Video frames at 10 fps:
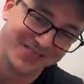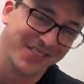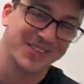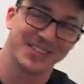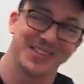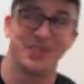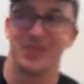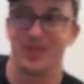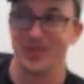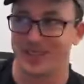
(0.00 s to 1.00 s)
Most of the time you
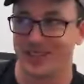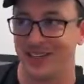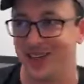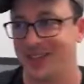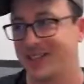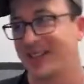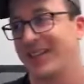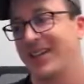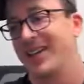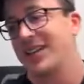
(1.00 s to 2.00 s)
don't use it.
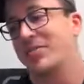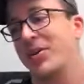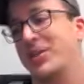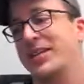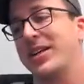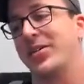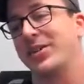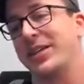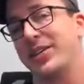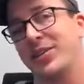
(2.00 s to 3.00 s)
It's mostly
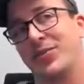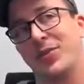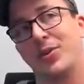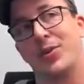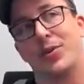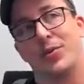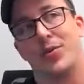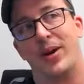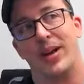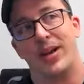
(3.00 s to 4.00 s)
only useful
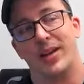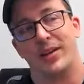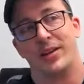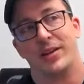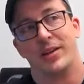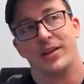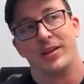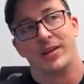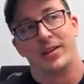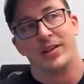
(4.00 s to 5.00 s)
when
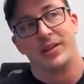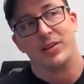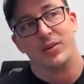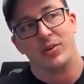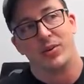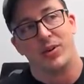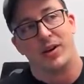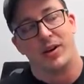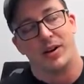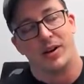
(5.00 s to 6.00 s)
you
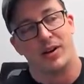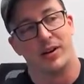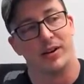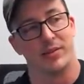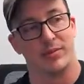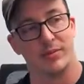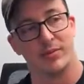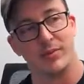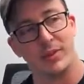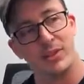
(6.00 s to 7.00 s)
are
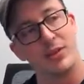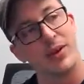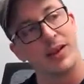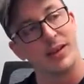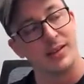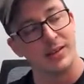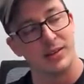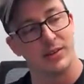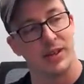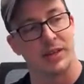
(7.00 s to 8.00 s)
doing,
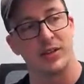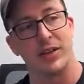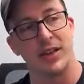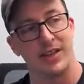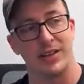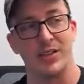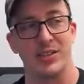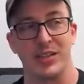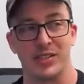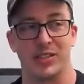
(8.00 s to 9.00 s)
like you're getting,
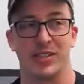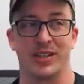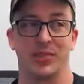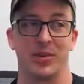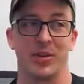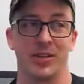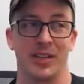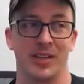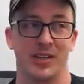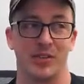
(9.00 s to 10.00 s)
usually it's just when you're
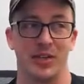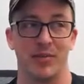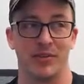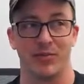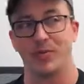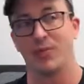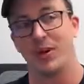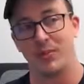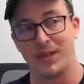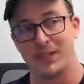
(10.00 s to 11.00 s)
getting a stream of
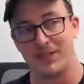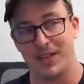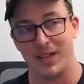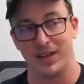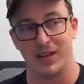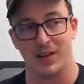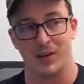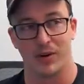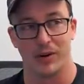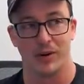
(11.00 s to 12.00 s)
one piece of data
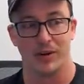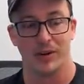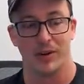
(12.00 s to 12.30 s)
or